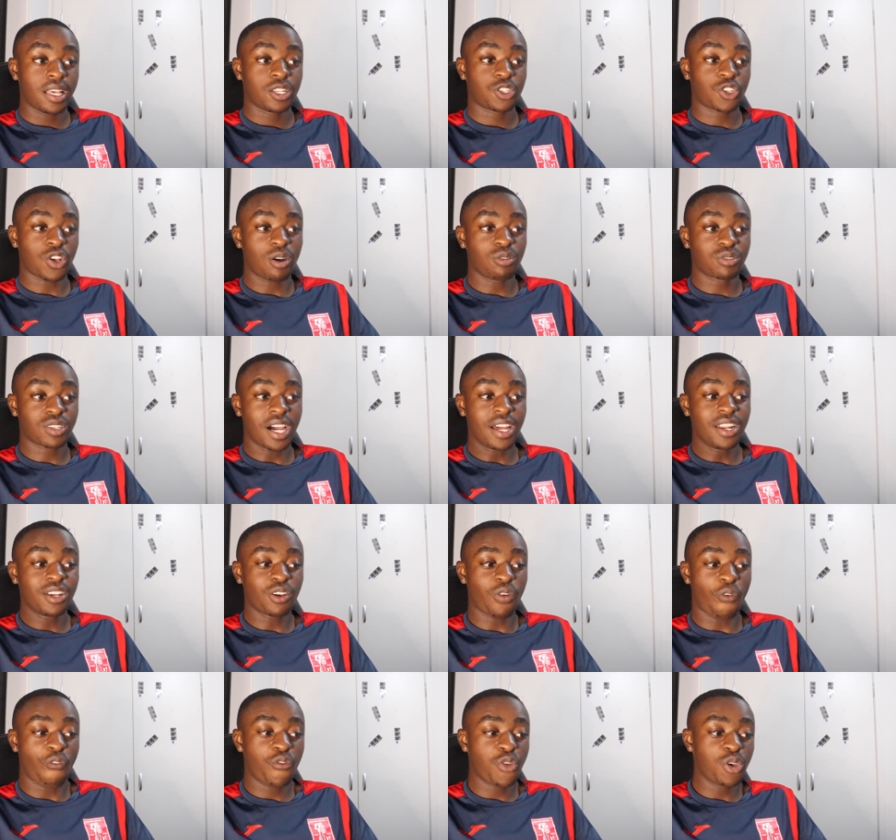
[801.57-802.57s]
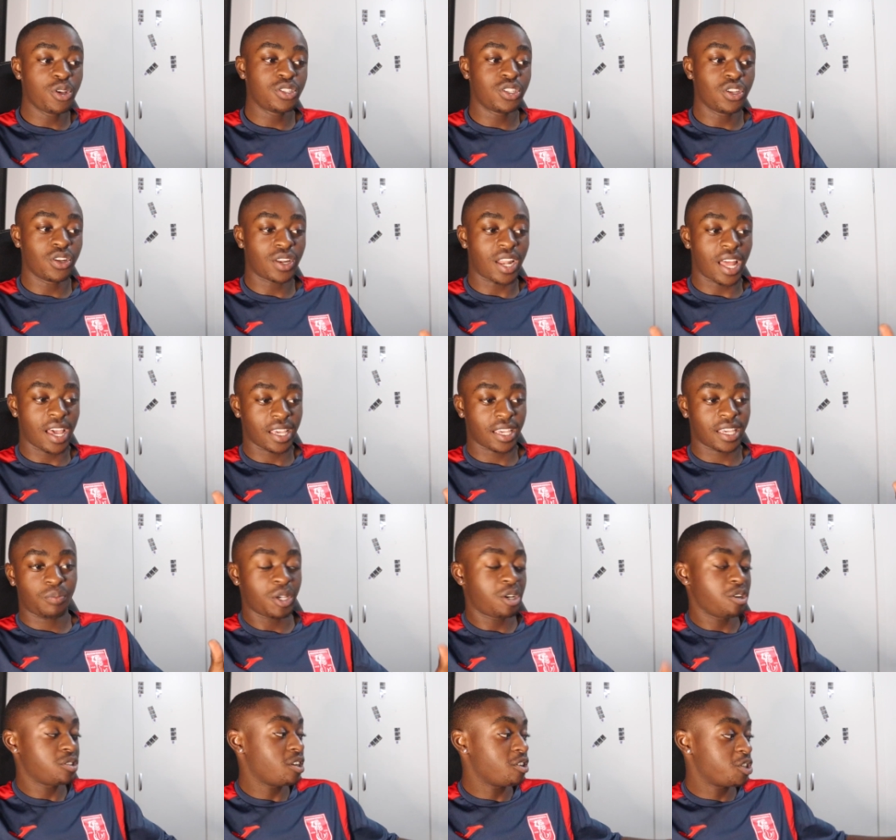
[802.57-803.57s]
So I was kind of confused on like,
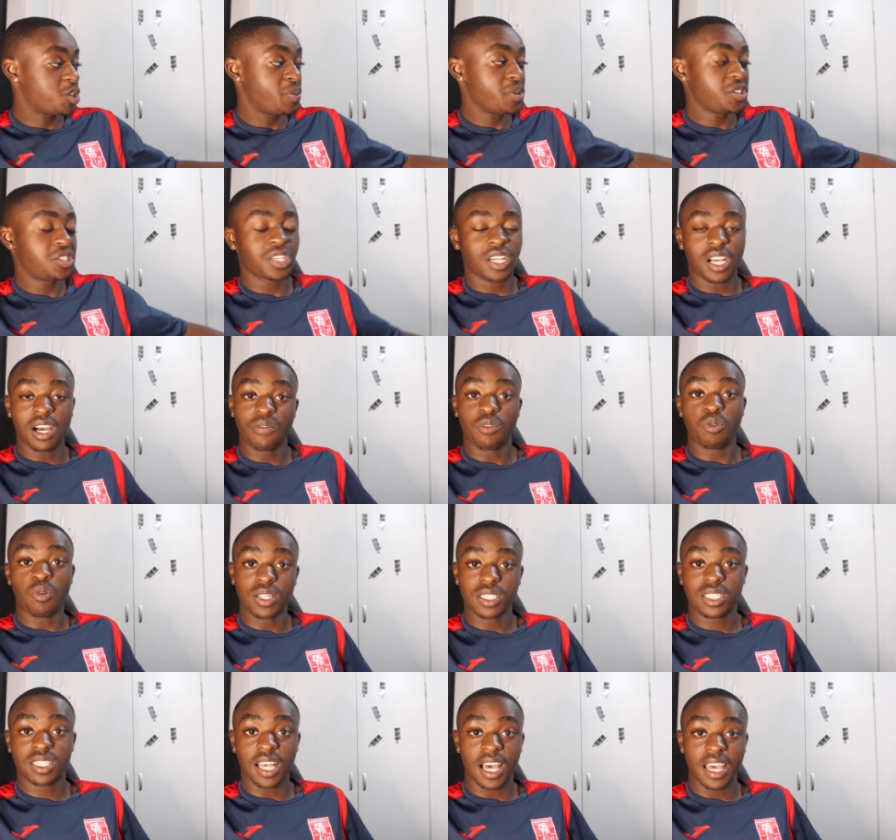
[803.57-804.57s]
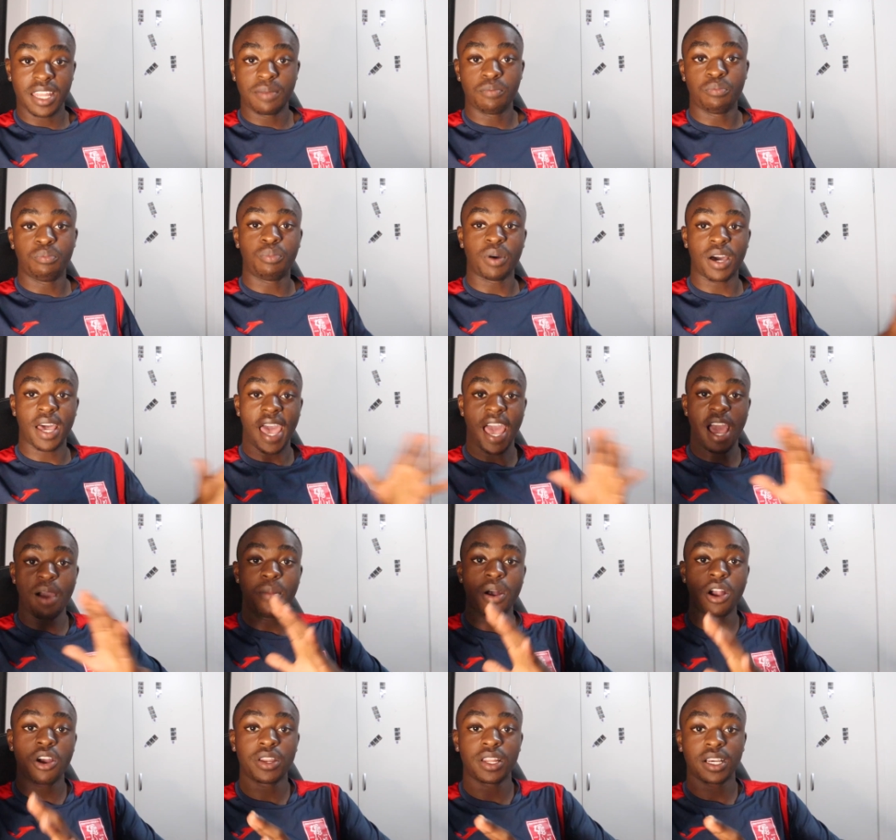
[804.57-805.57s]
because I was supposed to cover one side, but how
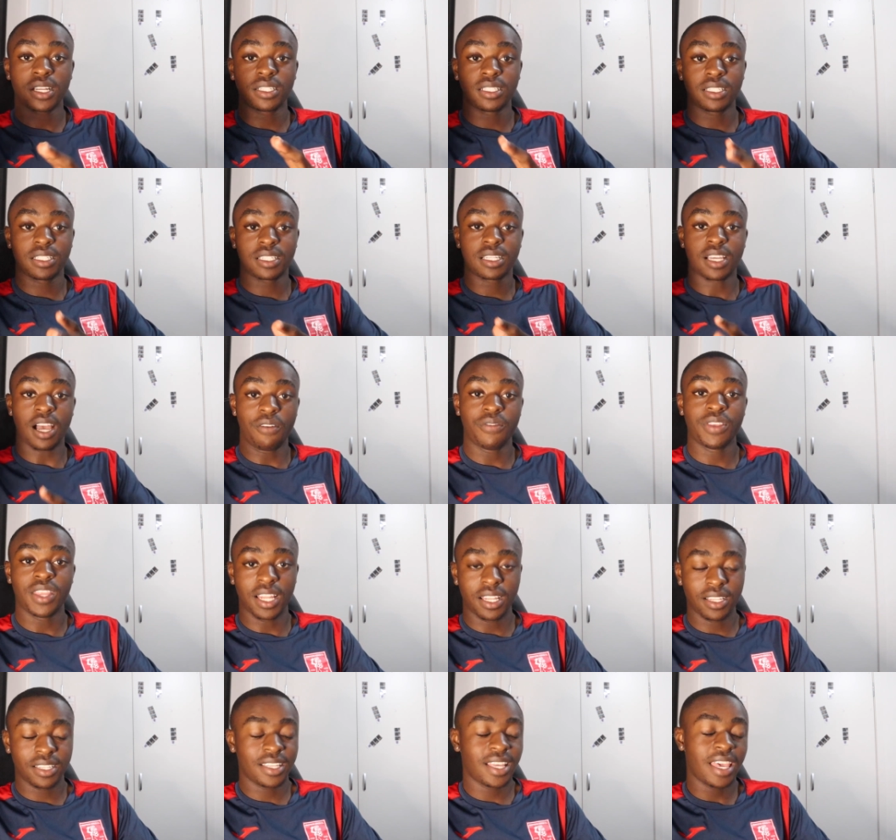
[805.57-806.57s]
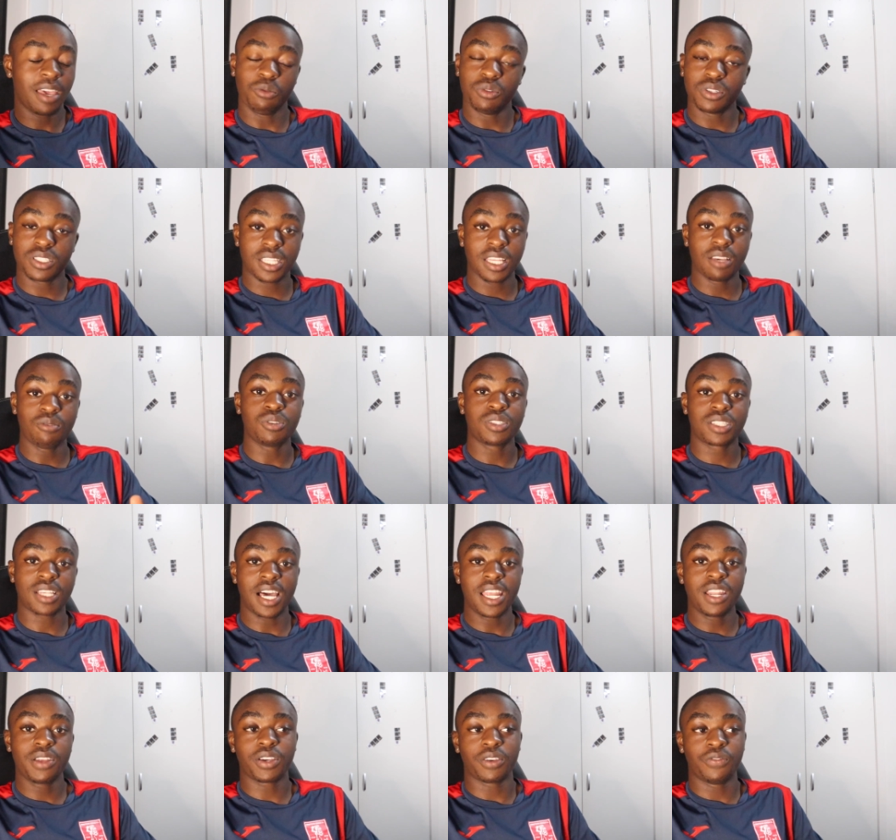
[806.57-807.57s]
am I going to cover the, it was
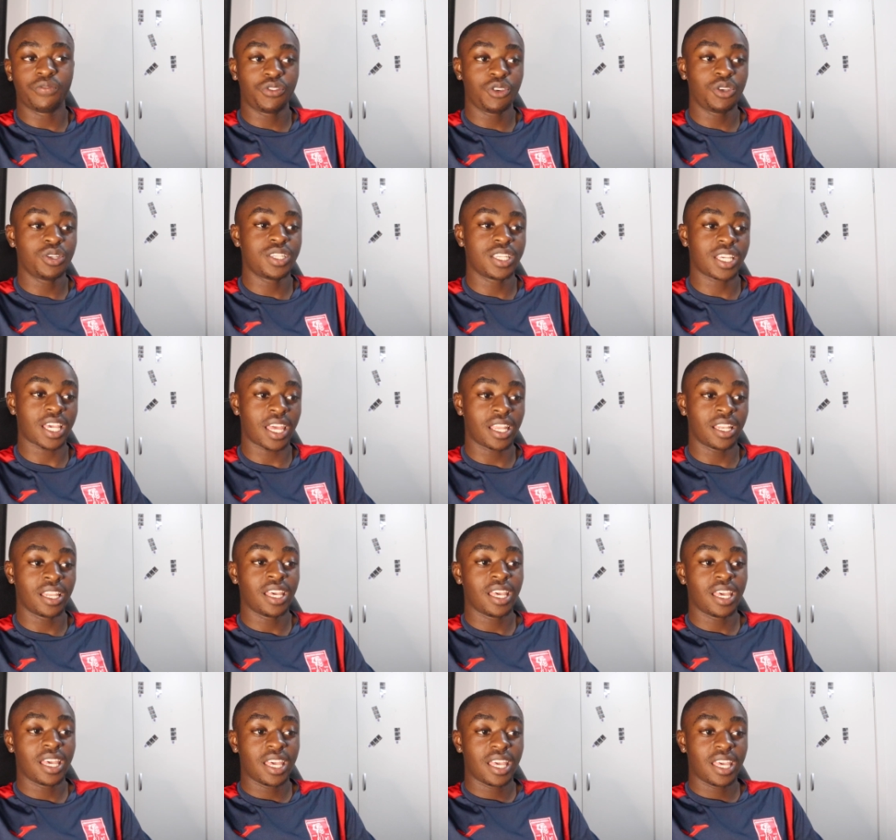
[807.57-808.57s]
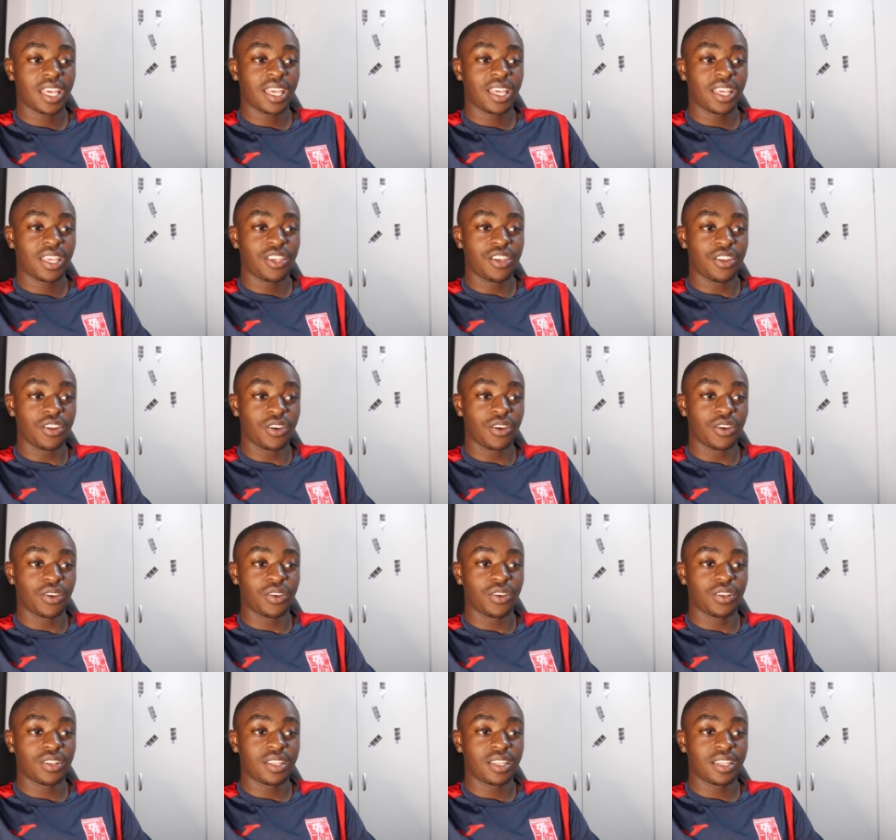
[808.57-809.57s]
kind of confusing, and you
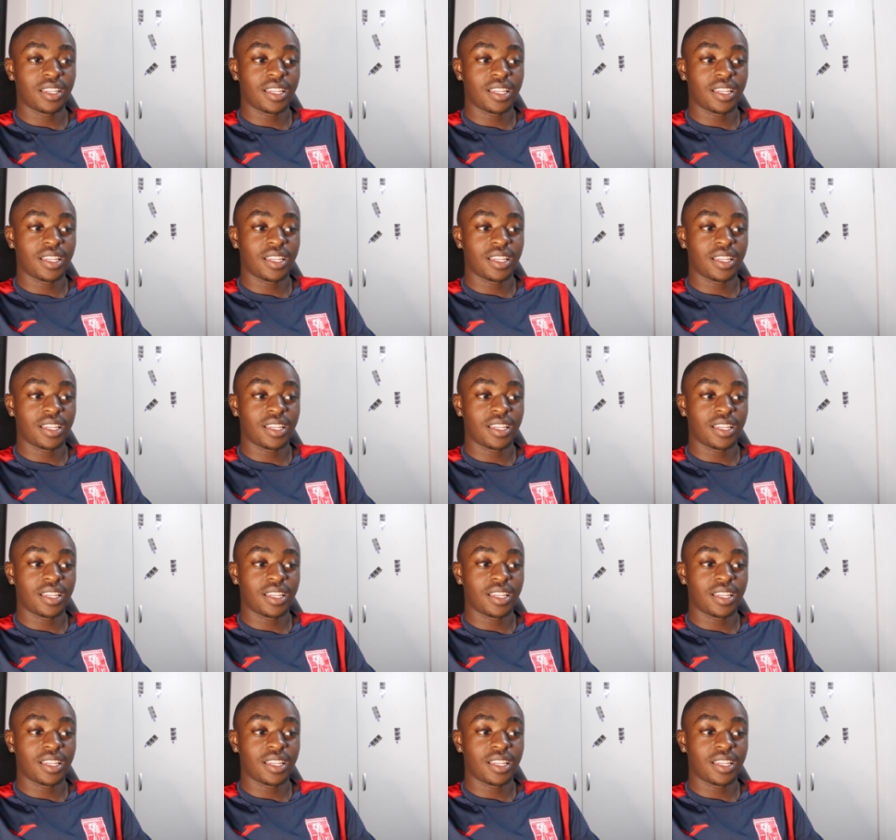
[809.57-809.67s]
know,